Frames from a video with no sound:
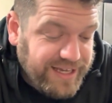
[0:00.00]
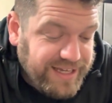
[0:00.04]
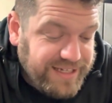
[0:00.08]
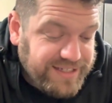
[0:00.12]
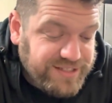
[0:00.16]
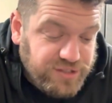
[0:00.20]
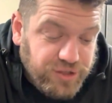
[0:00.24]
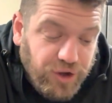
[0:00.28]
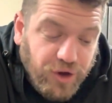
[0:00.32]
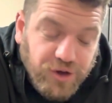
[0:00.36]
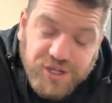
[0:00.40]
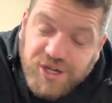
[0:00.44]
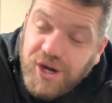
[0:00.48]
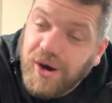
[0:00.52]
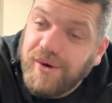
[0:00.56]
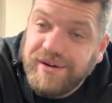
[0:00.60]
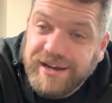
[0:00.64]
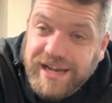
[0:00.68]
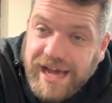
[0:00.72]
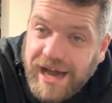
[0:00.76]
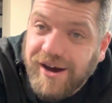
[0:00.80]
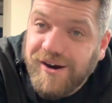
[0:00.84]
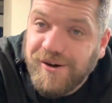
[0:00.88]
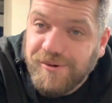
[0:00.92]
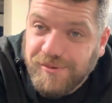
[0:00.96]
not going
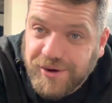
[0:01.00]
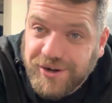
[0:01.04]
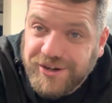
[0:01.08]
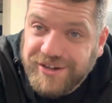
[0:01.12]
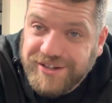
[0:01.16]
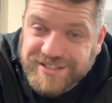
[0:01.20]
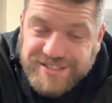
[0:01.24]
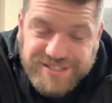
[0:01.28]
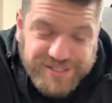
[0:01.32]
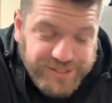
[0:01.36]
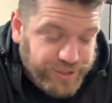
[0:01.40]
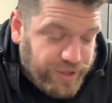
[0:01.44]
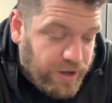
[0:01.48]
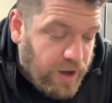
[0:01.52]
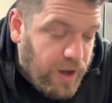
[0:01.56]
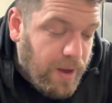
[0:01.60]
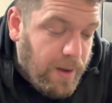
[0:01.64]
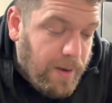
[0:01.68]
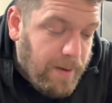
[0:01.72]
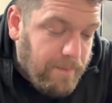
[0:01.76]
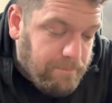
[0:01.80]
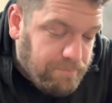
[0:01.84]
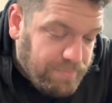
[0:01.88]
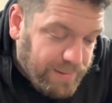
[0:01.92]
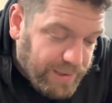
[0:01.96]
how I wanted it to go,
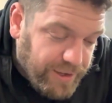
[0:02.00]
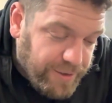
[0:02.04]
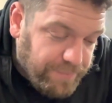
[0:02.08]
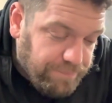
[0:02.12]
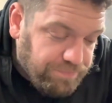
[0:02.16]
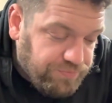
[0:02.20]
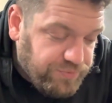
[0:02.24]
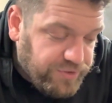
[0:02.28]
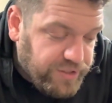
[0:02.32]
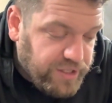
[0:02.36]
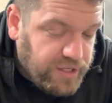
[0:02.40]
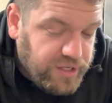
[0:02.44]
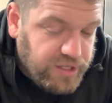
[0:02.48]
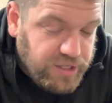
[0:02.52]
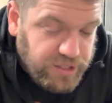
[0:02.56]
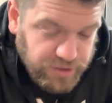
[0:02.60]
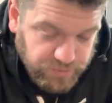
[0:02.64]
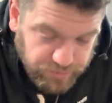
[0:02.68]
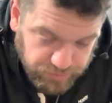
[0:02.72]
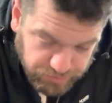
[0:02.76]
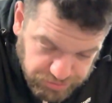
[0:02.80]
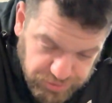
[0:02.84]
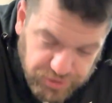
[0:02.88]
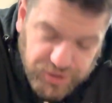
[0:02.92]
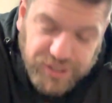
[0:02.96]
but
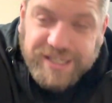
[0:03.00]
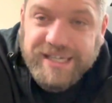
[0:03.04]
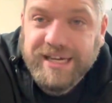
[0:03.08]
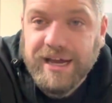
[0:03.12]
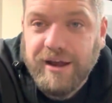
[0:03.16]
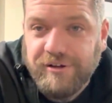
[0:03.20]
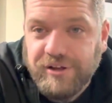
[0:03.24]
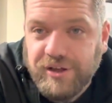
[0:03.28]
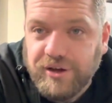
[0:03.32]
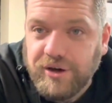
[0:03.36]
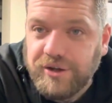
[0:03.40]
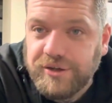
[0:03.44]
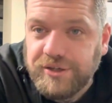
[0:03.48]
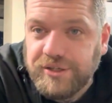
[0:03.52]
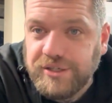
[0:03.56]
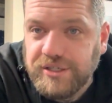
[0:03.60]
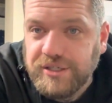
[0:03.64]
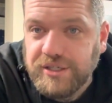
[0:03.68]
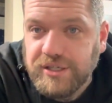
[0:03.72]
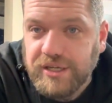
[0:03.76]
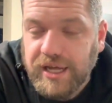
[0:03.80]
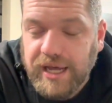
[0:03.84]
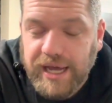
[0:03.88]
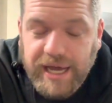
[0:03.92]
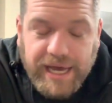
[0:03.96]
I'm going to carry on
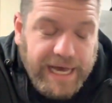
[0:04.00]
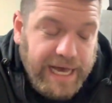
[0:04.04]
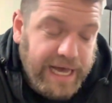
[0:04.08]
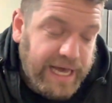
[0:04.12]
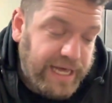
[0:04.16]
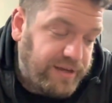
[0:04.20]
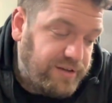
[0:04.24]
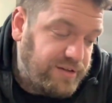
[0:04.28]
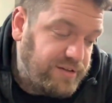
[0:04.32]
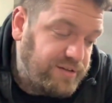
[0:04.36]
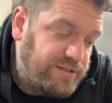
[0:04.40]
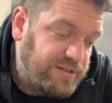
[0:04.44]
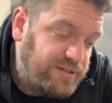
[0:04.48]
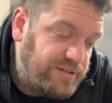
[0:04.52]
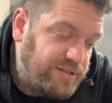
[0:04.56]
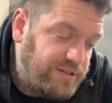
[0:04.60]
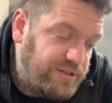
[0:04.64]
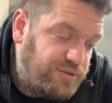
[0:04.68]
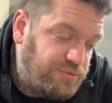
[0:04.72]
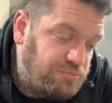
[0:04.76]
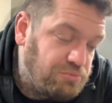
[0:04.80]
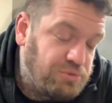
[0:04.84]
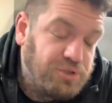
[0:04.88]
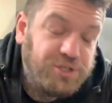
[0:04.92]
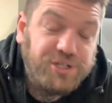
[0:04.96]
and
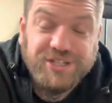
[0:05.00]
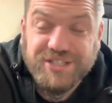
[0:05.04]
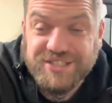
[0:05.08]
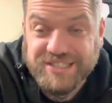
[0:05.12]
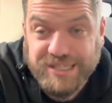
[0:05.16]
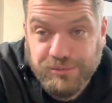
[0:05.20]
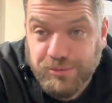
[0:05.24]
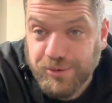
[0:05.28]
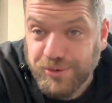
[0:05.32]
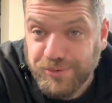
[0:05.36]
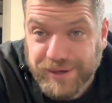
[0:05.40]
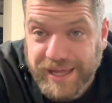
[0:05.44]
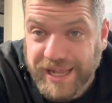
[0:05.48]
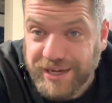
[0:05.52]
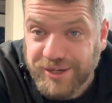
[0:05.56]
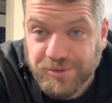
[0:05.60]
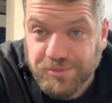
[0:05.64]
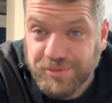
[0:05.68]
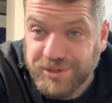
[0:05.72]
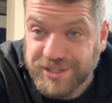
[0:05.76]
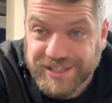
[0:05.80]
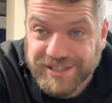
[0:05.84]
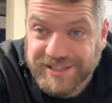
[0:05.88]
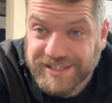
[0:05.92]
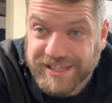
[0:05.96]
we're going to see what we end up
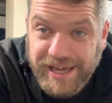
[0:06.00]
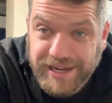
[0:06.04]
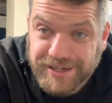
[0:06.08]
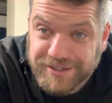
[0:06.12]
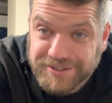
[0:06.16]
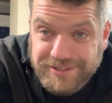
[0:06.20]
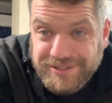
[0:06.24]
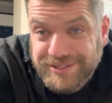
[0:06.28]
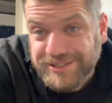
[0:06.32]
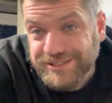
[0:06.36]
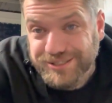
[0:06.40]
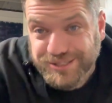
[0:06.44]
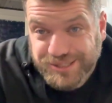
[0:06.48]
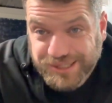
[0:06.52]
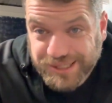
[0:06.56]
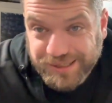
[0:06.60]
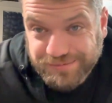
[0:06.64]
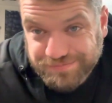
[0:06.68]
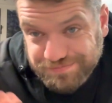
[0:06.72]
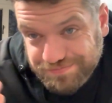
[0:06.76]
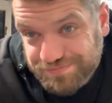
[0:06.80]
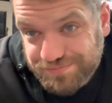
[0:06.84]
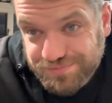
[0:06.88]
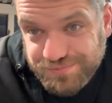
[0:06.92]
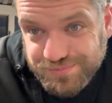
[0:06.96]
with in the end. So
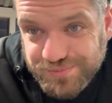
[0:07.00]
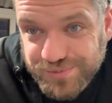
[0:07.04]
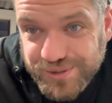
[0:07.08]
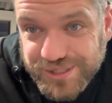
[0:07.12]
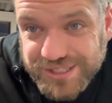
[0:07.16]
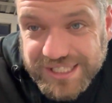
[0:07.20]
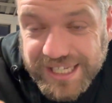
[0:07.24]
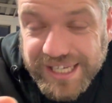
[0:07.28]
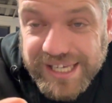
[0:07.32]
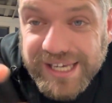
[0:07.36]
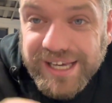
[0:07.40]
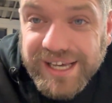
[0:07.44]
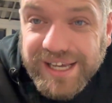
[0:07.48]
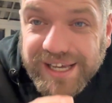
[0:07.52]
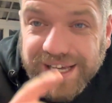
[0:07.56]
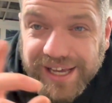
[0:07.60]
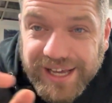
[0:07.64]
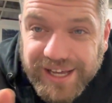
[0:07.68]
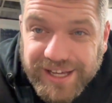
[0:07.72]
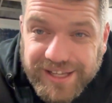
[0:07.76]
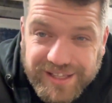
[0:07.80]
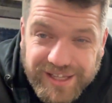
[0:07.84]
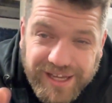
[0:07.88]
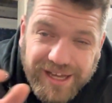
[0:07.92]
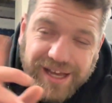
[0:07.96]
we'll see.
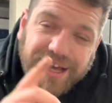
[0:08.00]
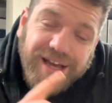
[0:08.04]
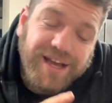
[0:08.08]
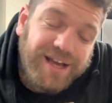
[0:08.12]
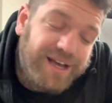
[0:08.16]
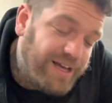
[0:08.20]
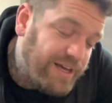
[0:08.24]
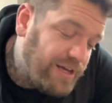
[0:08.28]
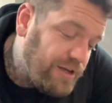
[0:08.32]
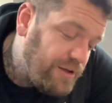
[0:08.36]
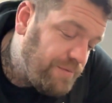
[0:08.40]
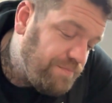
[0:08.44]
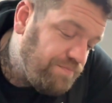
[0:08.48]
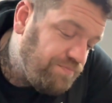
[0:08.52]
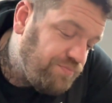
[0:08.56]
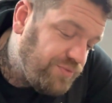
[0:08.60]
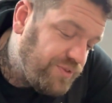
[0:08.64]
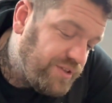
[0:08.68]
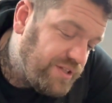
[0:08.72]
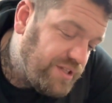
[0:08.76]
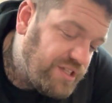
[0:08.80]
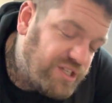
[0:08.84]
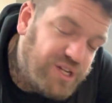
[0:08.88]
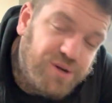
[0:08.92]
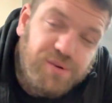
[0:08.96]
You know
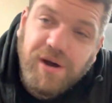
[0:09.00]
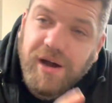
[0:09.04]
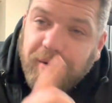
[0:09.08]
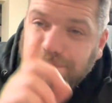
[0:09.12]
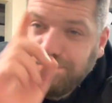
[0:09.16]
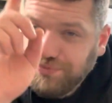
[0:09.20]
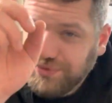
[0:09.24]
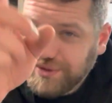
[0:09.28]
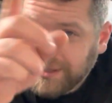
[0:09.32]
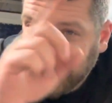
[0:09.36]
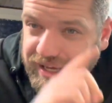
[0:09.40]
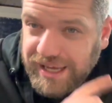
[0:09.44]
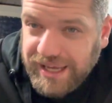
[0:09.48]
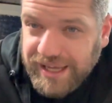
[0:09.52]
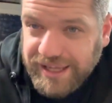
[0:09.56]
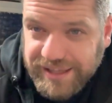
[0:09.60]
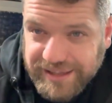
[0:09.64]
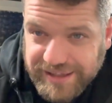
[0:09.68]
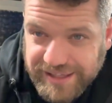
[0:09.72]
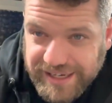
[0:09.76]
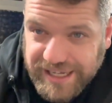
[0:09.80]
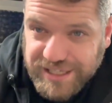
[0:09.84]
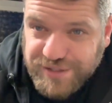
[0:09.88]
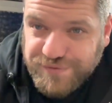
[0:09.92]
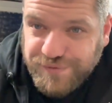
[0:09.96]
what?
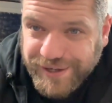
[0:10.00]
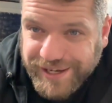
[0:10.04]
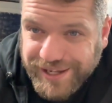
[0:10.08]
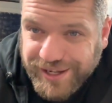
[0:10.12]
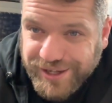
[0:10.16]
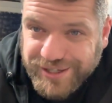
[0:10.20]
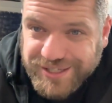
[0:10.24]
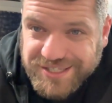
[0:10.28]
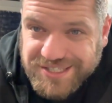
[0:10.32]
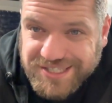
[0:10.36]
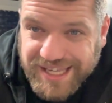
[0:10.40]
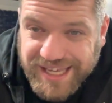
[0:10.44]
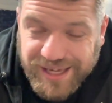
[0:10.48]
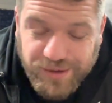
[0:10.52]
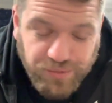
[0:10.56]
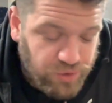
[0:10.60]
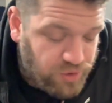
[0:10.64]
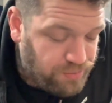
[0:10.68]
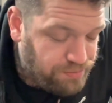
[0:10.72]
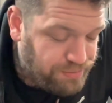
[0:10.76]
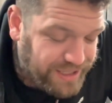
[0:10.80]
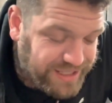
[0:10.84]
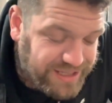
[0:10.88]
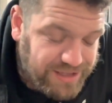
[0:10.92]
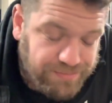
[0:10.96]
The next video you see will
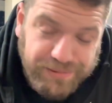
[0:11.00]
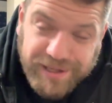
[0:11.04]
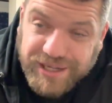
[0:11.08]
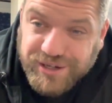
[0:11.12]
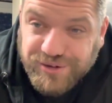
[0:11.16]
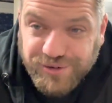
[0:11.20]
be the big